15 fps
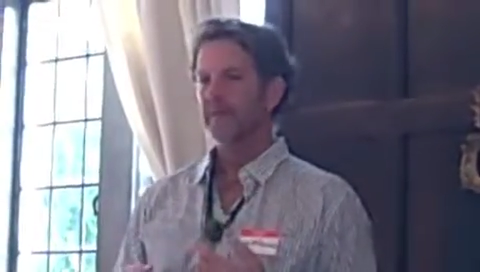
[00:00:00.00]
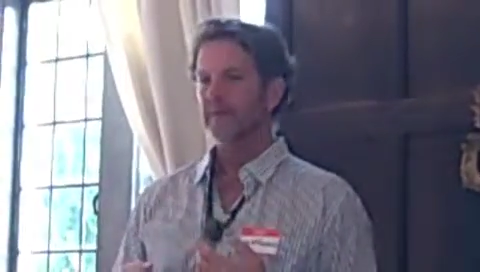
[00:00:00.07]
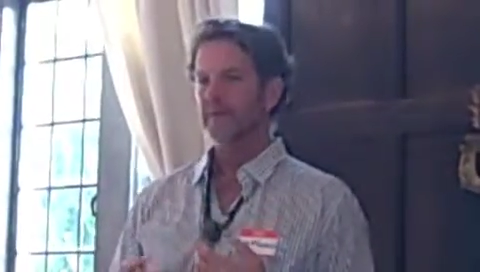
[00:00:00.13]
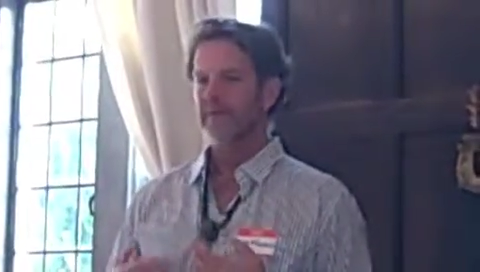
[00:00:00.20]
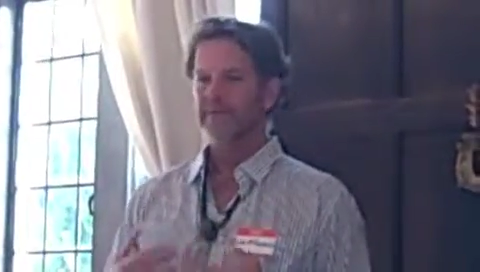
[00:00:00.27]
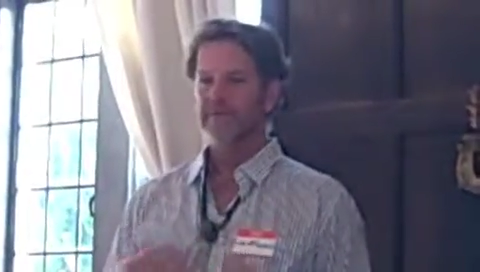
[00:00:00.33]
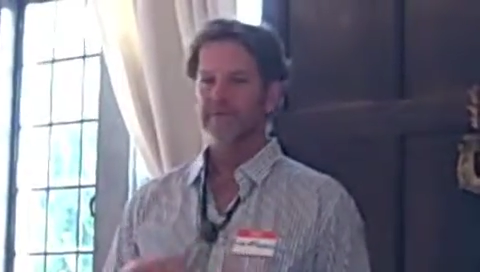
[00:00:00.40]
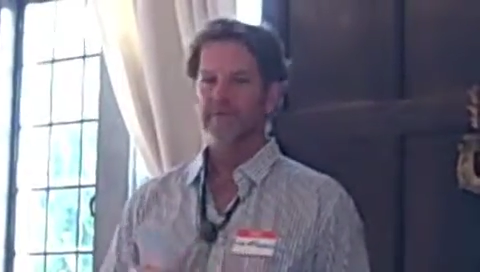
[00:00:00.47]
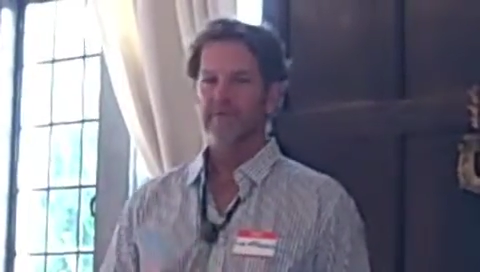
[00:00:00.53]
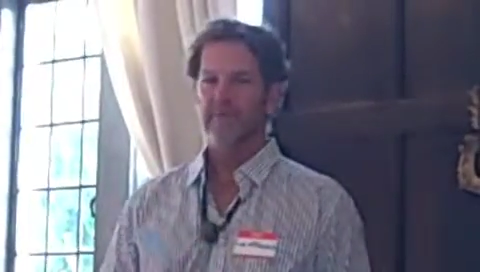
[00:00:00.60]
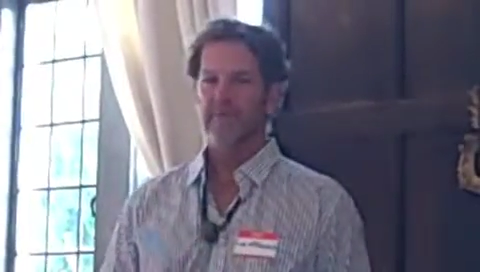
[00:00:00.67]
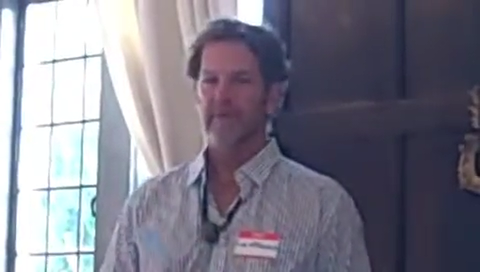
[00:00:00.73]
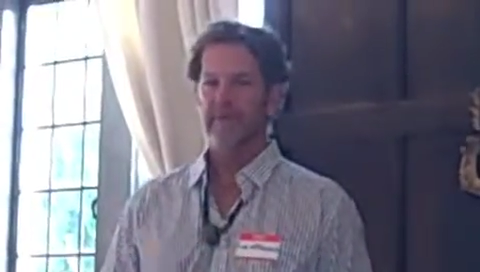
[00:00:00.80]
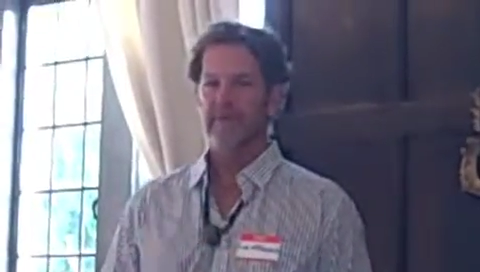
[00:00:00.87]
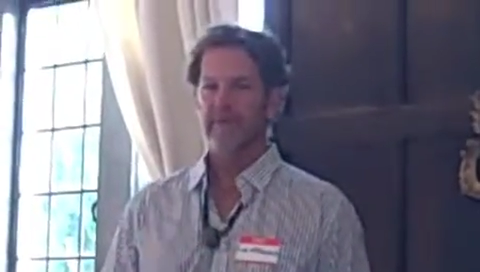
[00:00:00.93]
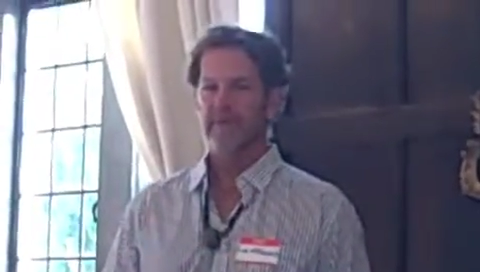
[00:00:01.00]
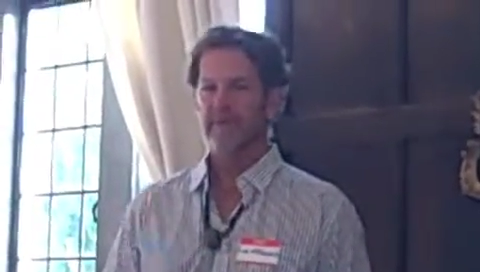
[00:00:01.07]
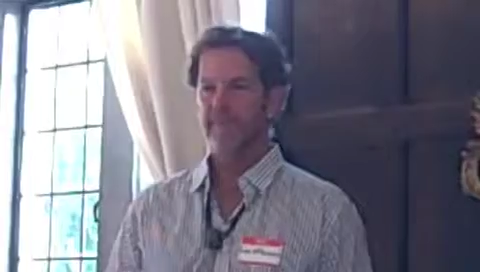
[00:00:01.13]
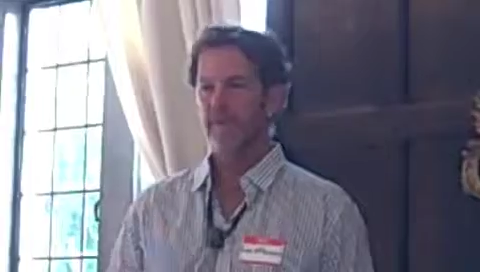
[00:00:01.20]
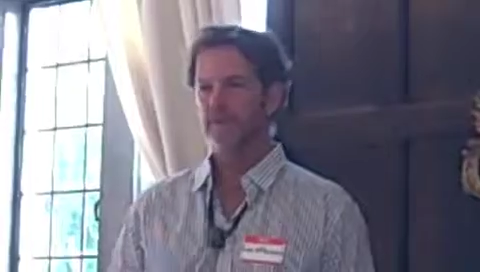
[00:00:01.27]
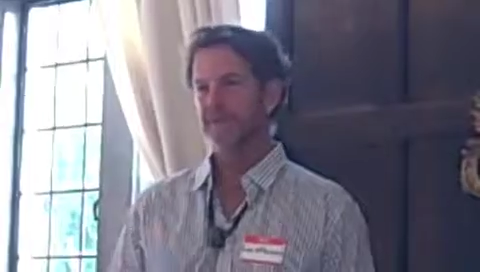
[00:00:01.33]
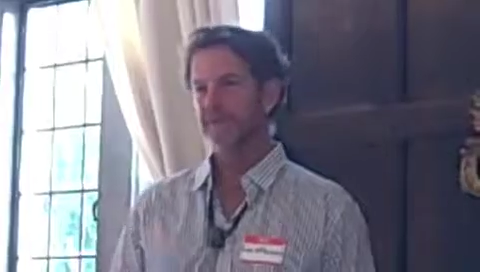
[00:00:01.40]
The physical body, the
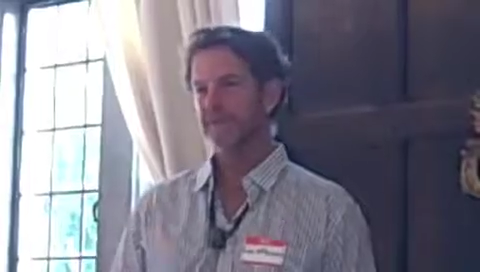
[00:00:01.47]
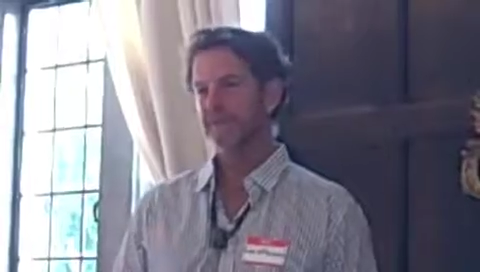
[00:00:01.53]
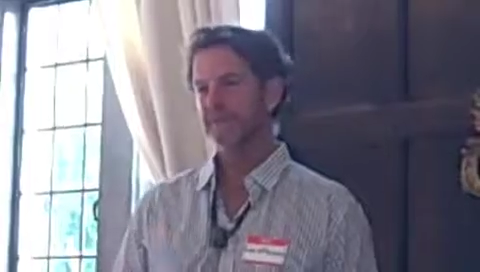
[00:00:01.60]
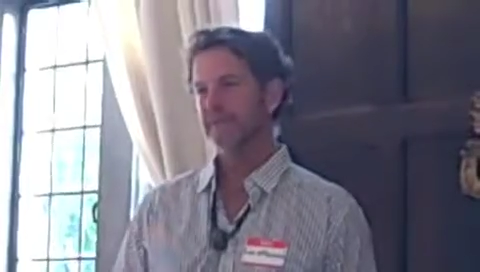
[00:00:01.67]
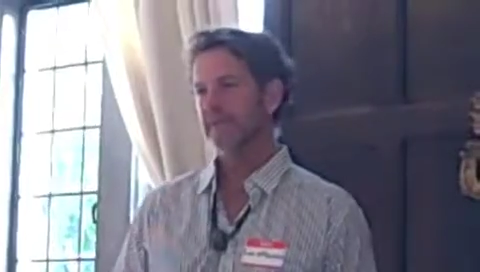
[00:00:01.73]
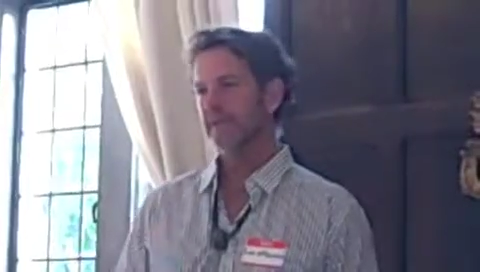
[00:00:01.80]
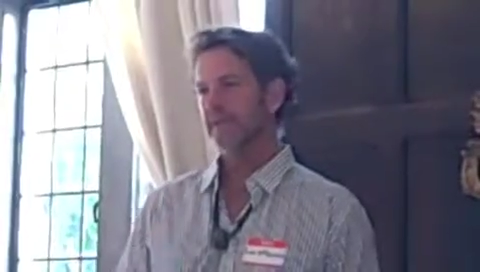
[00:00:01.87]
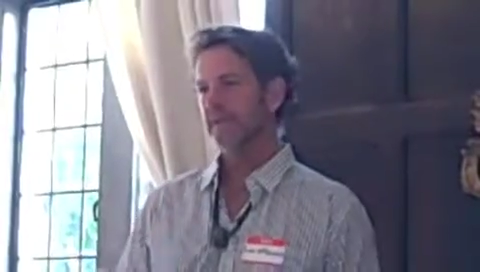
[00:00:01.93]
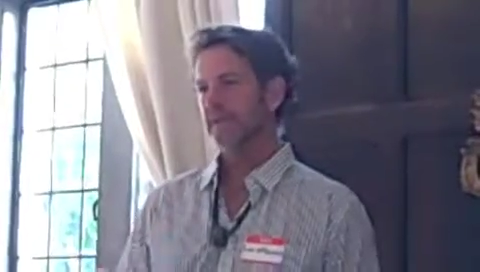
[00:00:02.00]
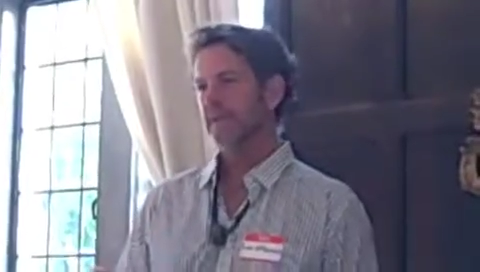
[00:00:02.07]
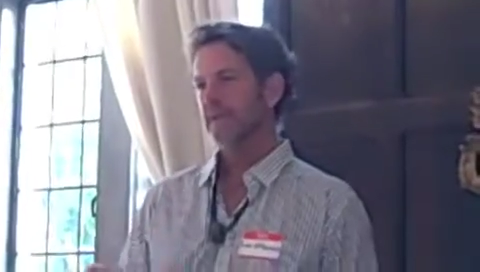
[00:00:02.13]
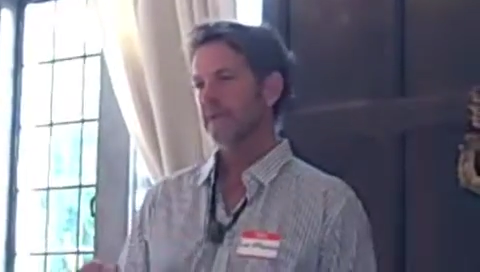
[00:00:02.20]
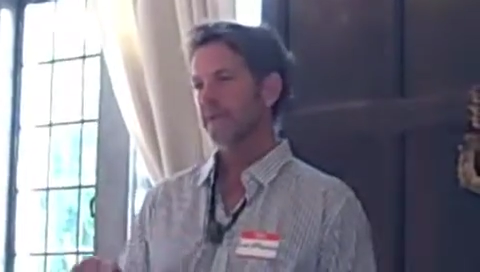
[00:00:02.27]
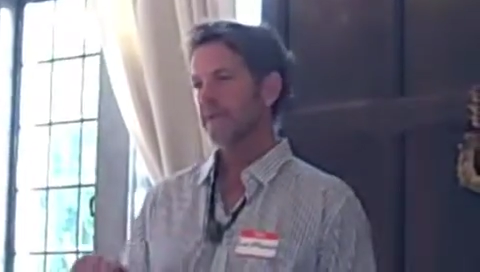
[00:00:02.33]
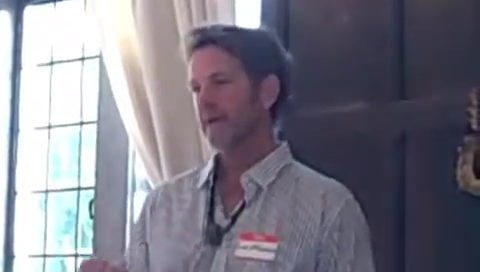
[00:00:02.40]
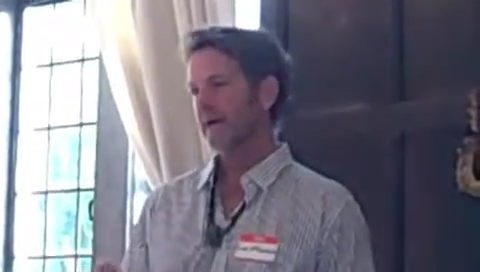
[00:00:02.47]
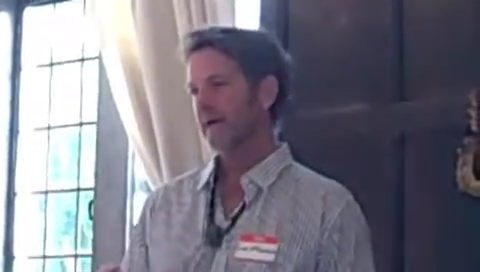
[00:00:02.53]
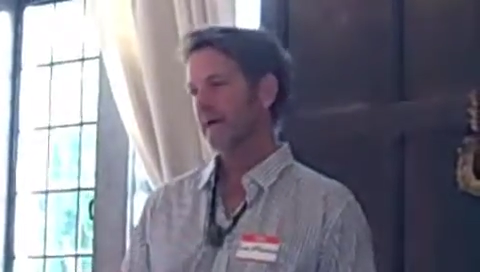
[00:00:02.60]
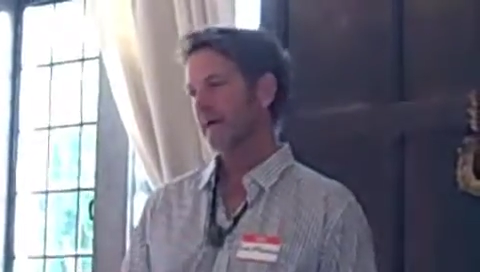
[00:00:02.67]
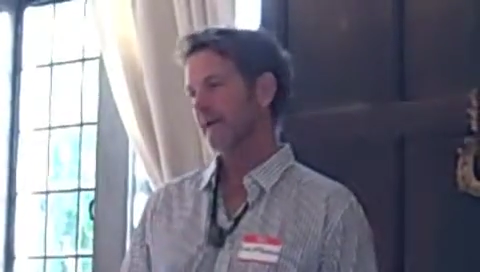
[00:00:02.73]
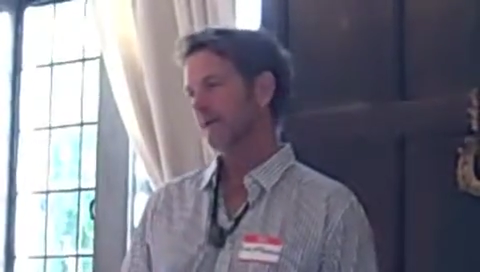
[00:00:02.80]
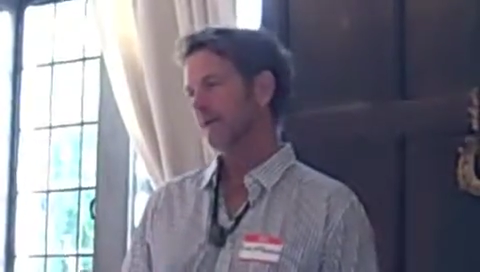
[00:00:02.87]
emotions, the
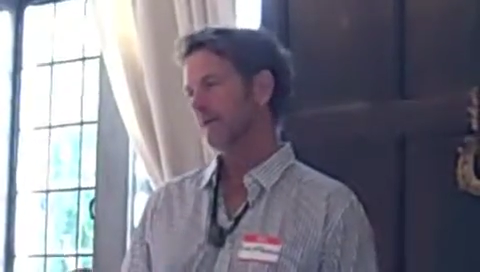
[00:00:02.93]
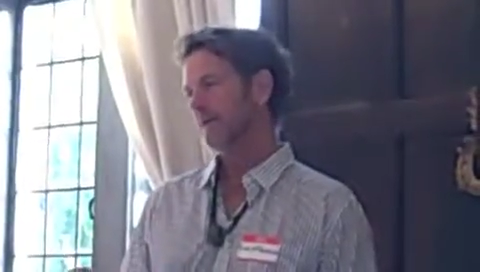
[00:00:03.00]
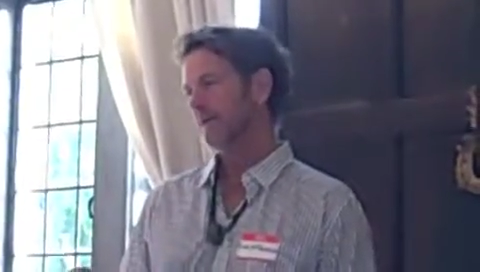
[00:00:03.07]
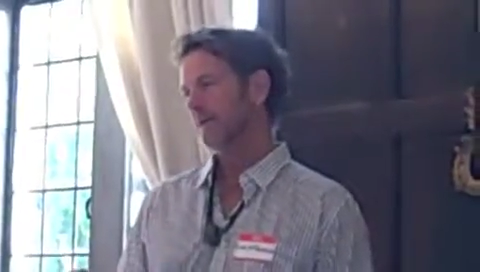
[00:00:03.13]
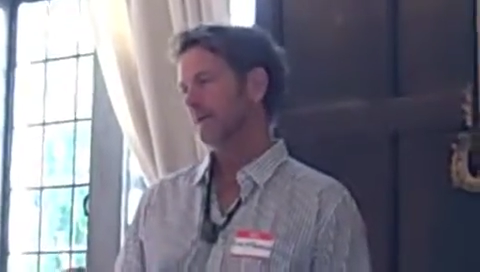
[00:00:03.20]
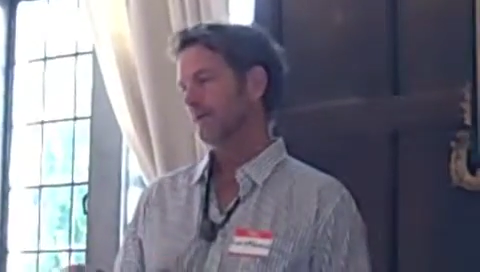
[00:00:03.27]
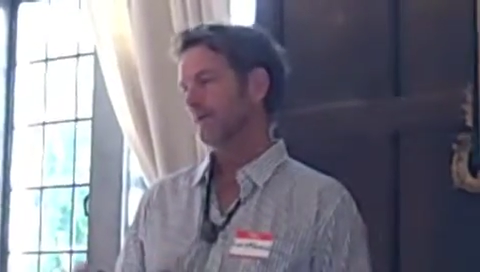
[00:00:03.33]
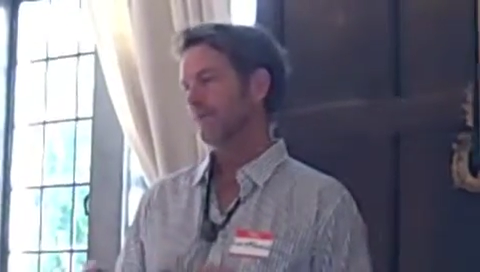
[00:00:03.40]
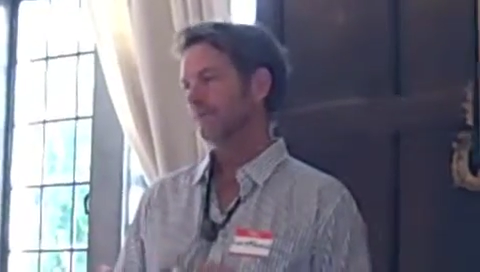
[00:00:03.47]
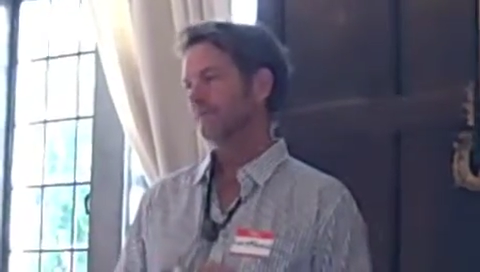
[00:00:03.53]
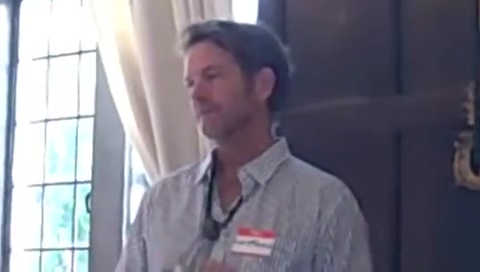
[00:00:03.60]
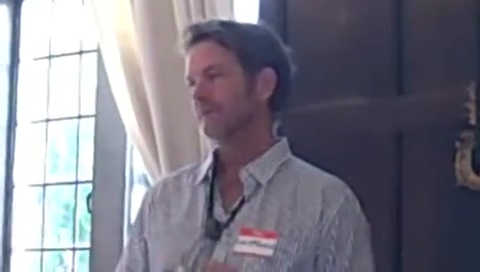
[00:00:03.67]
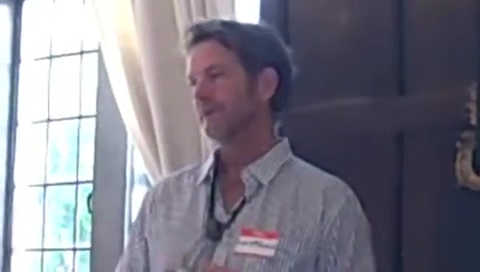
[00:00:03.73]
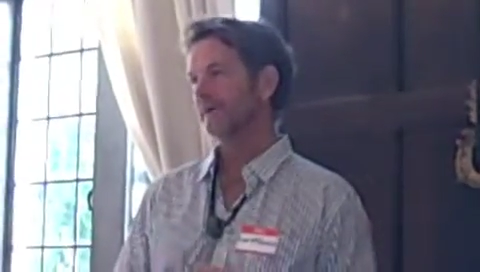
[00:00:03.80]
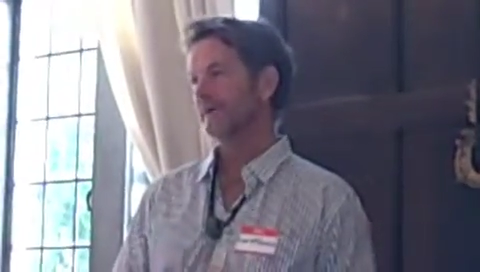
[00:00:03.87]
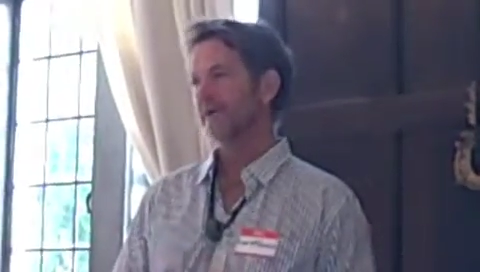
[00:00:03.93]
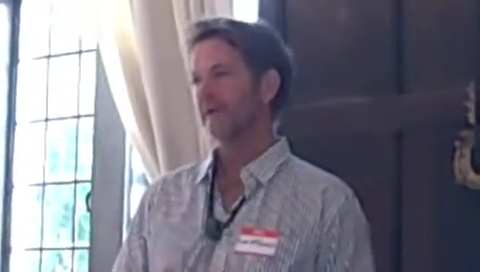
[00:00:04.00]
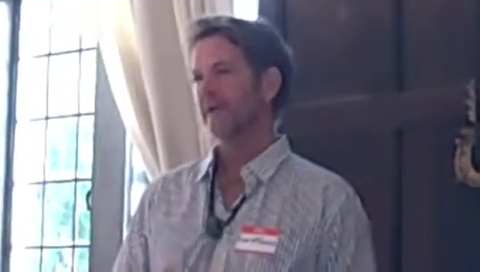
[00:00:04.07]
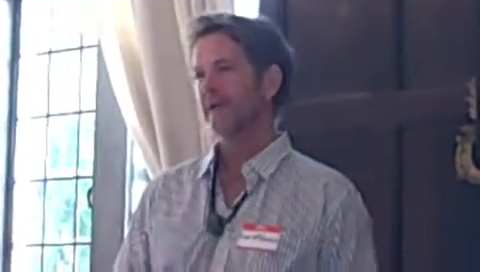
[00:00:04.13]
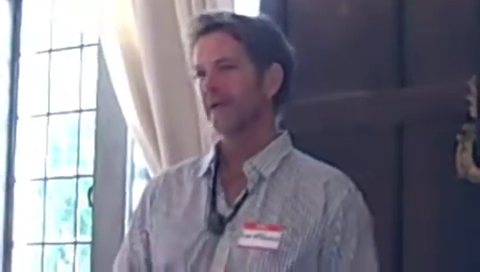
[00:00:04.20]
mind, and the spirit.